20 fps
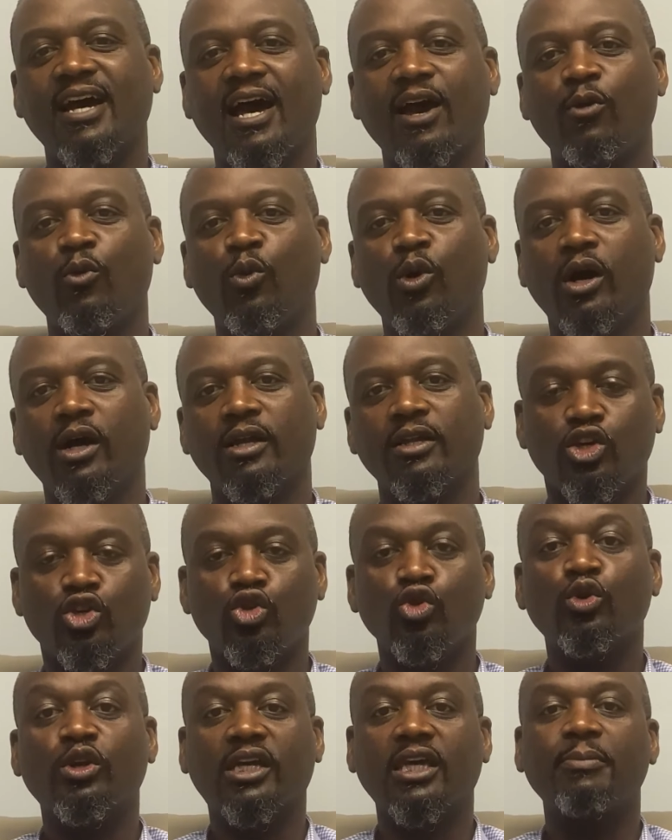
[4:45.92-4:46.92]
I want
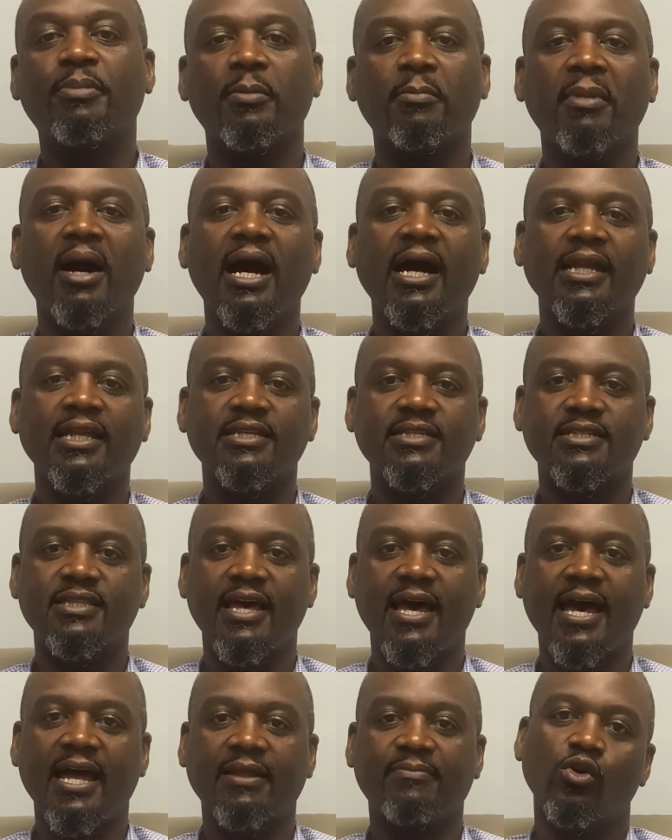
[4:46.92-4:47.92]
you to keep in mind is
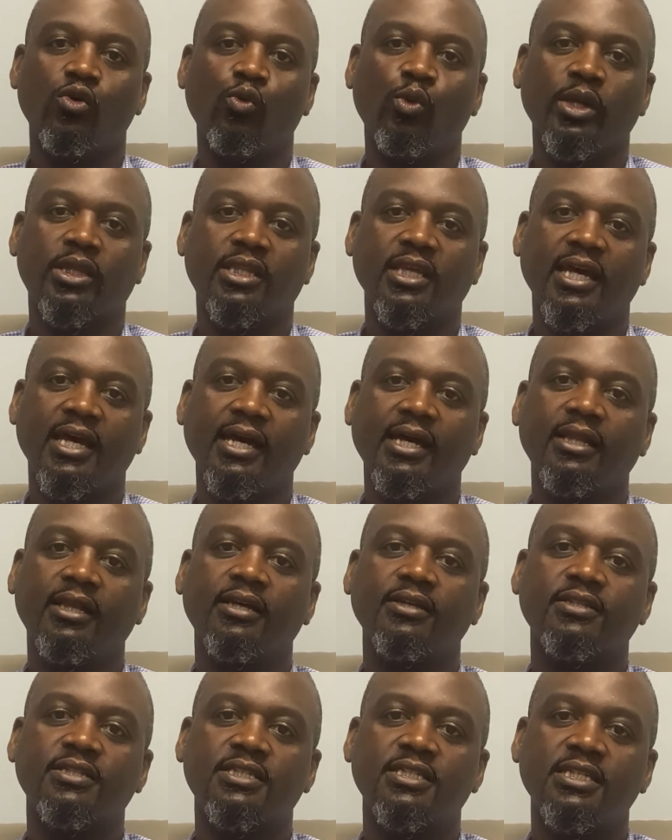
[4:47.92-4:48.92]
that with the
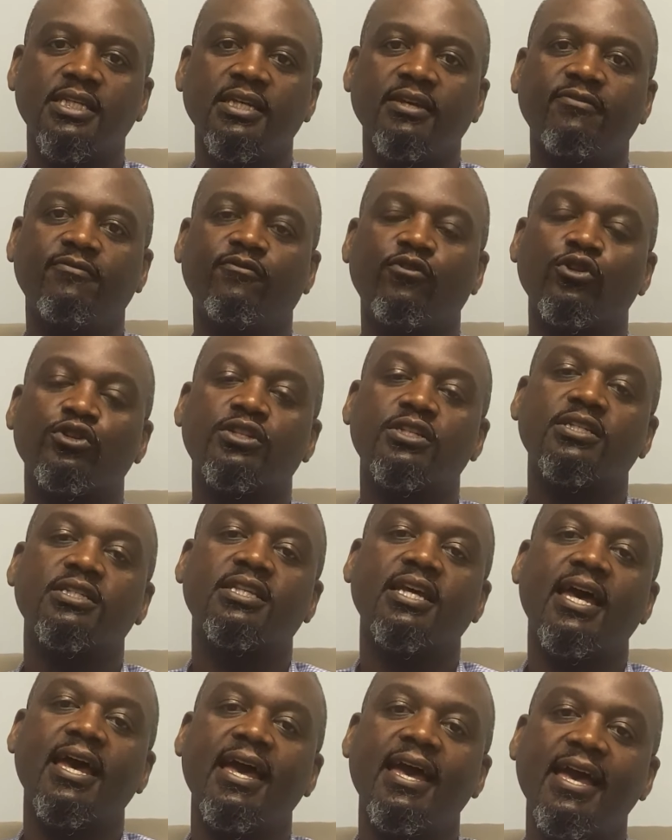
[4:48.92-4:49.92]
LLC versus
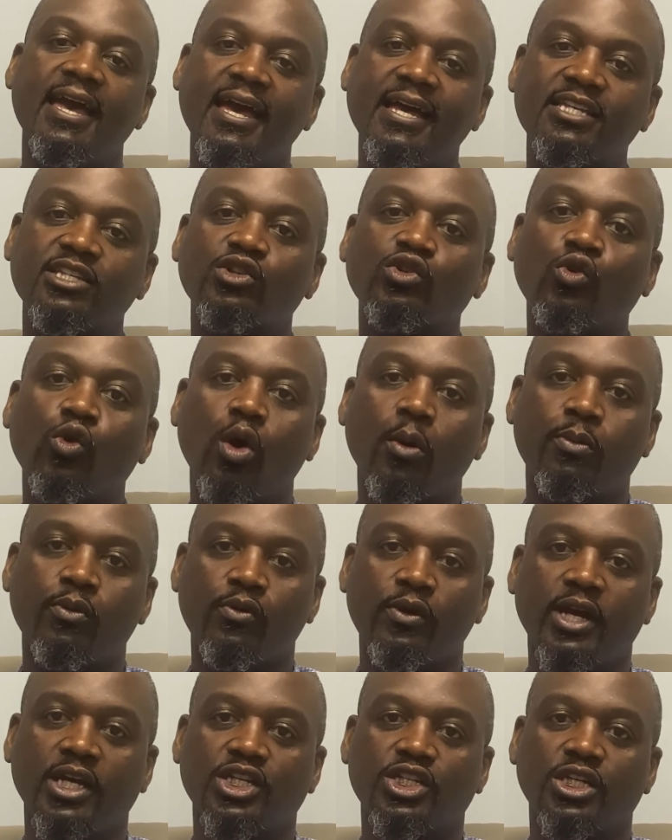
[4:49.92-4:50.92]
the S
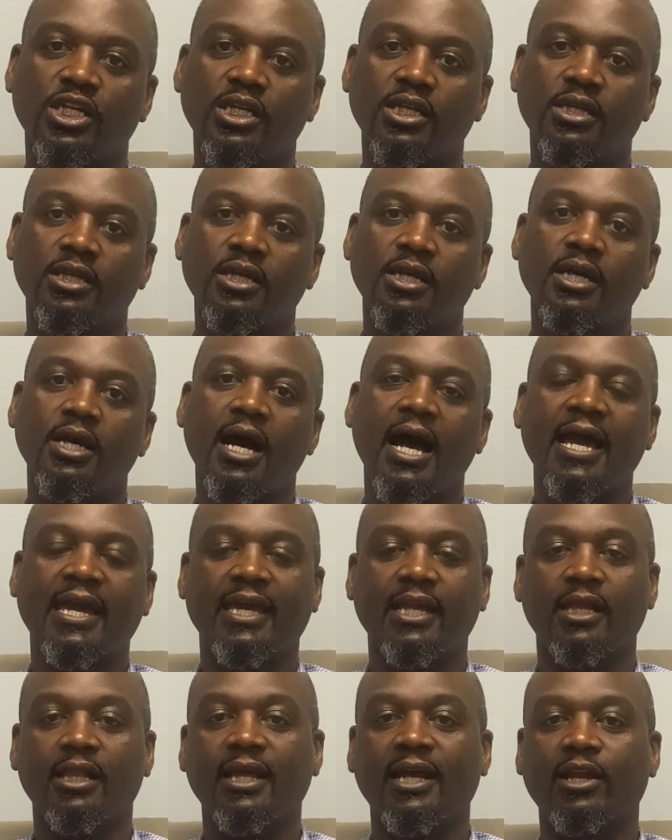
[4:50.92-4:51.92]
corporation, I
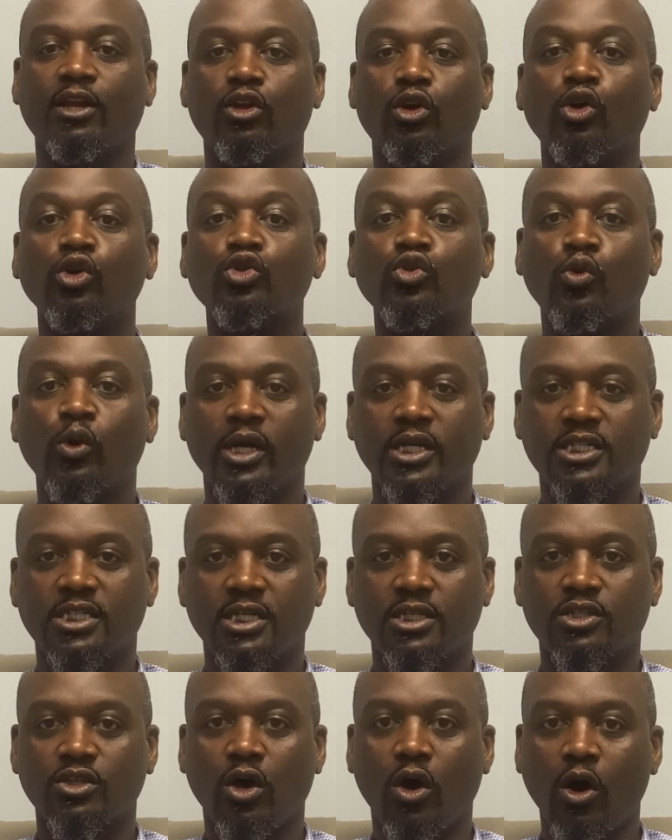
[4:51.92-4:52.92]
get a lot of those
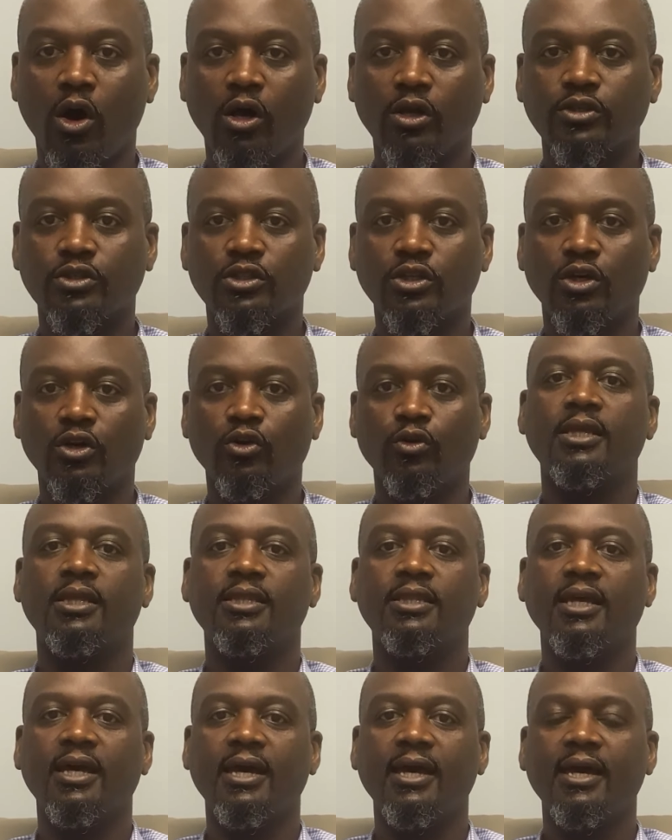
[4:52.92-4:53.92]
questions also.
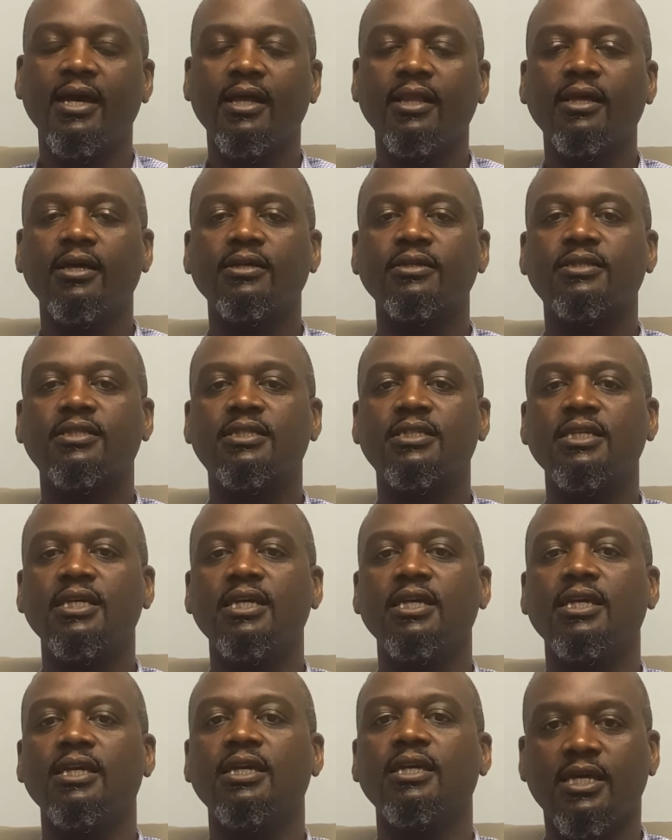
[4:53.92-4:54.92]
The
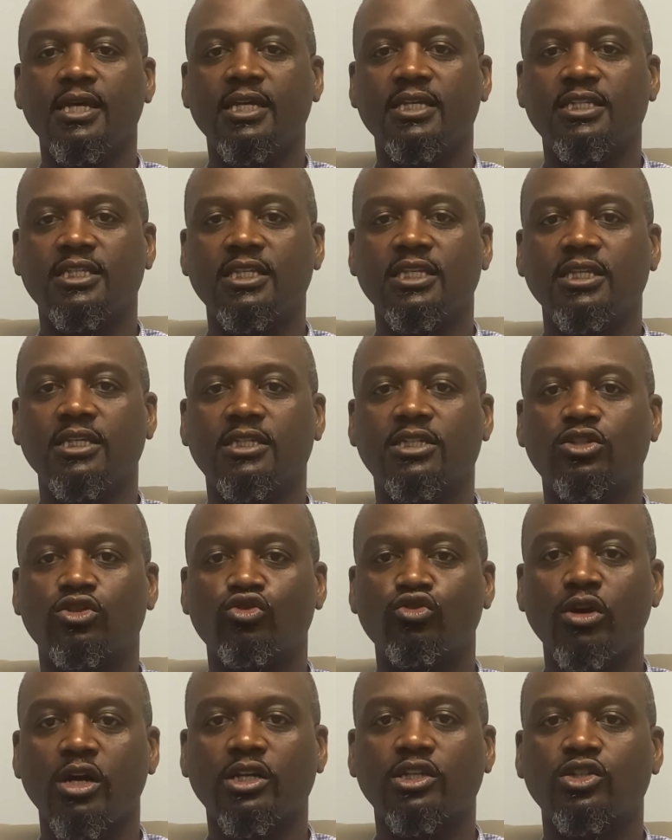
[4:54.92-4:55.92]
LLC is the
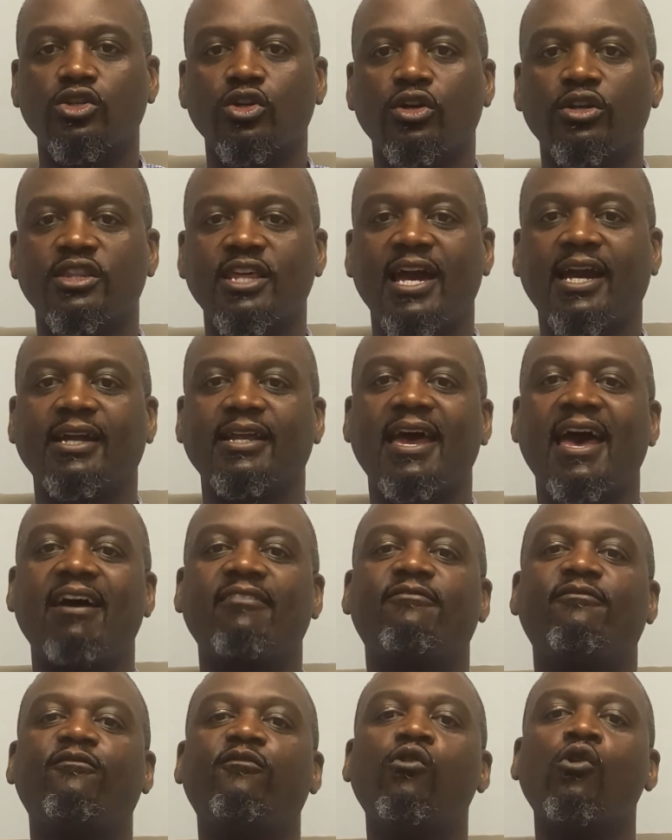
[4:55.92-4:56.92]
structure that could have
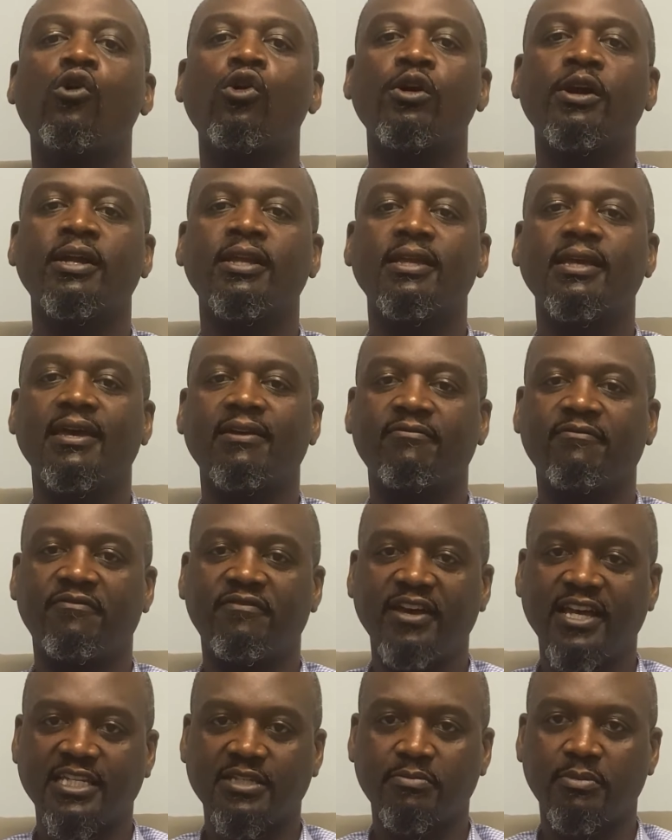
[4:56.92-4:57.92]
foreign
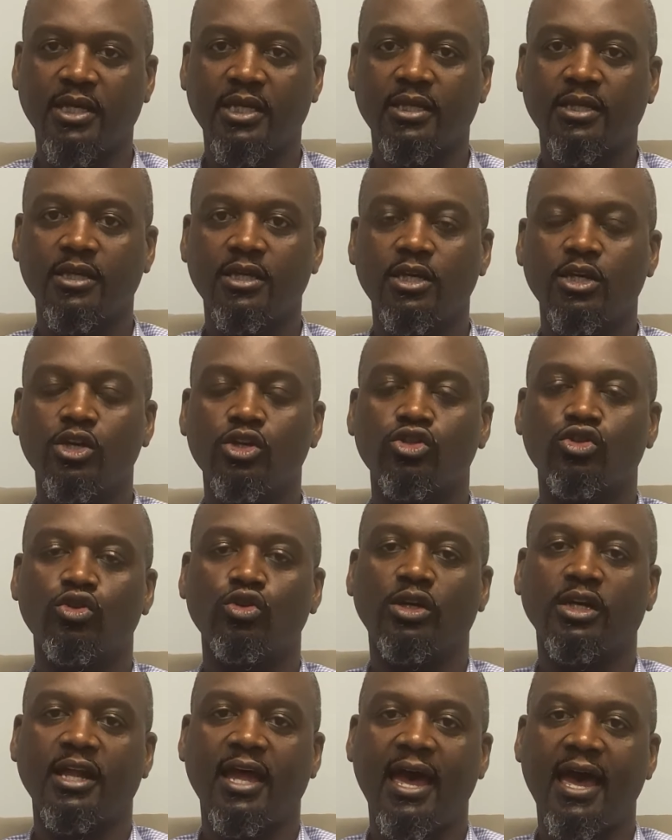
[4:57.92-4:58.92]
investment. So you
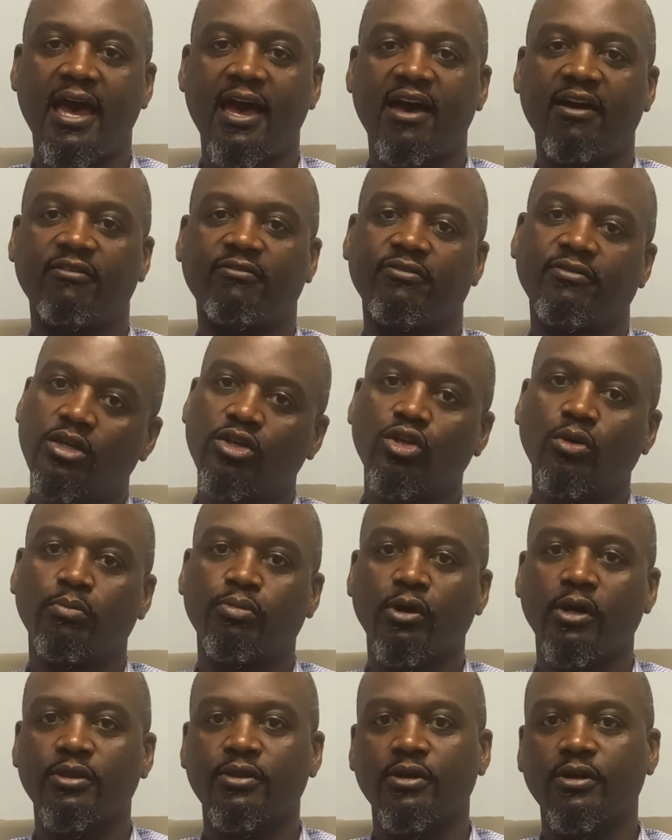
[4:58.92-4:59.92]
could have your
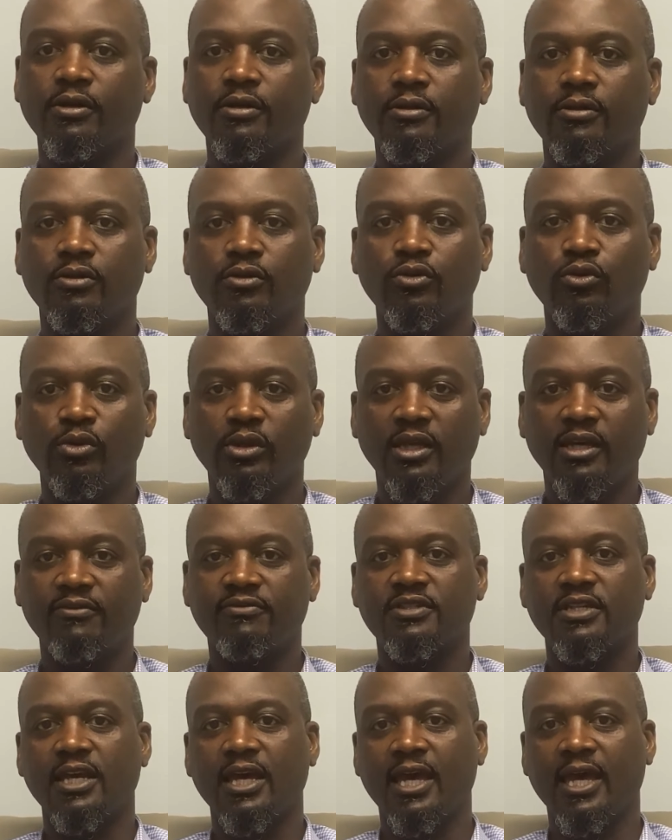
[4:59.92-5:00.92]
brother who
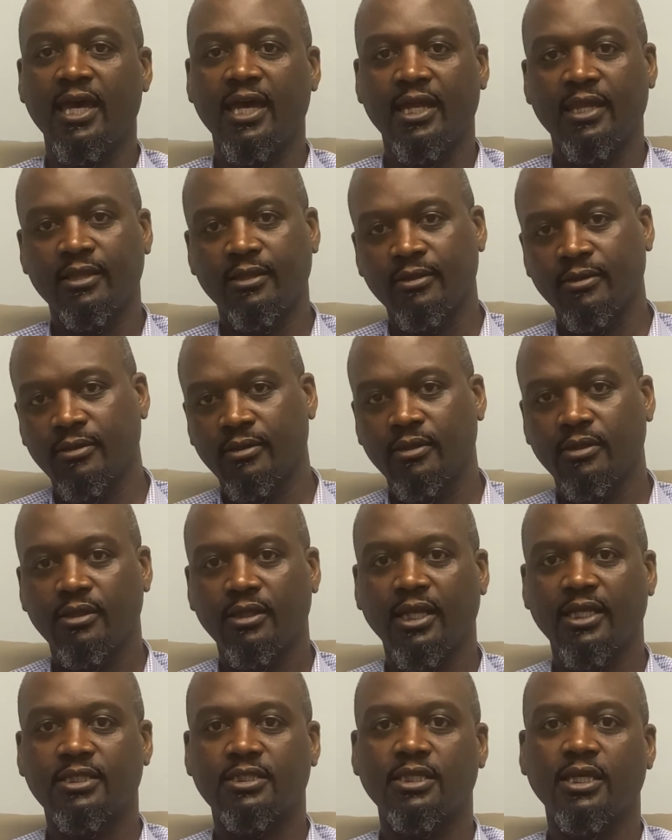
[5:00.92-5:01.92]
lives in,
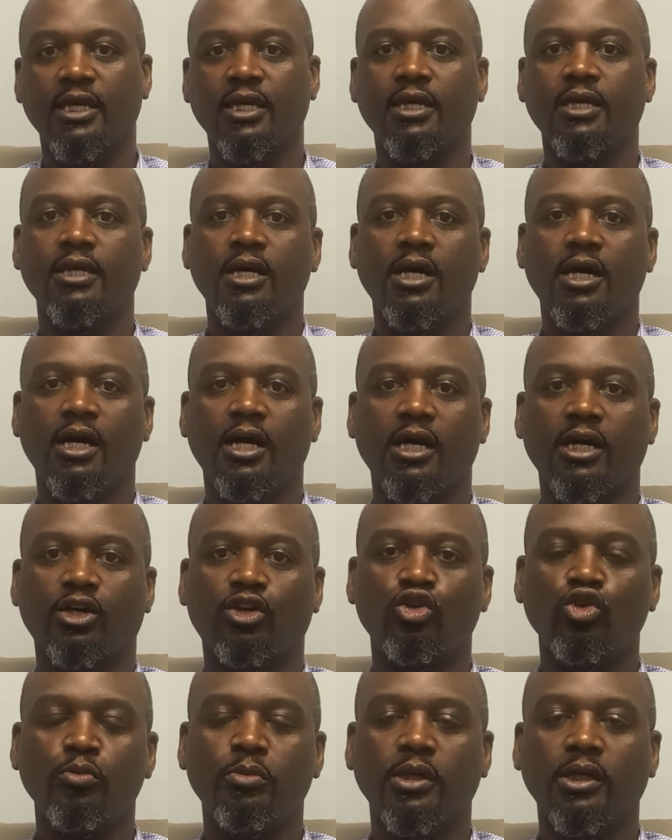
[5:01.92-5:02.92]
let's say,
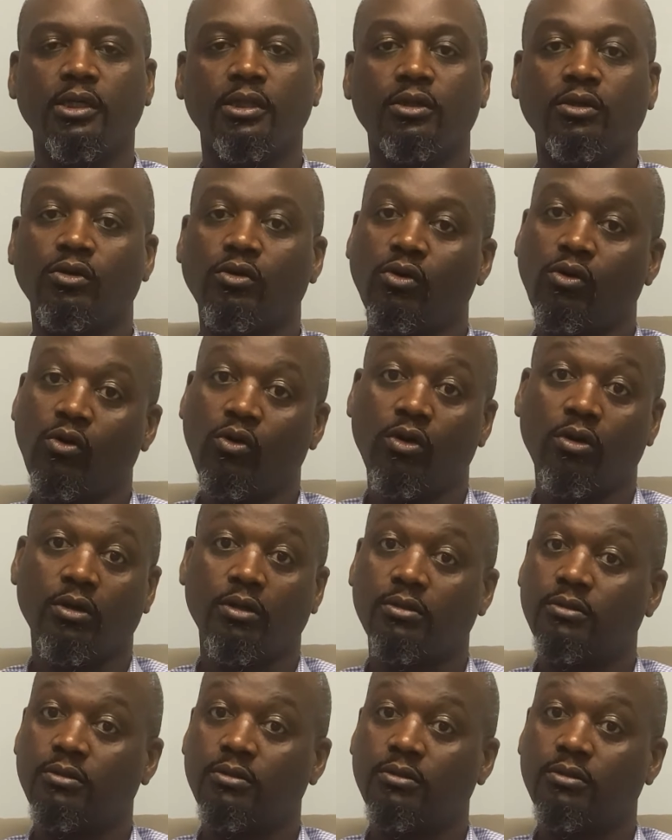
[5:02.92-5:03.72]
Cuba or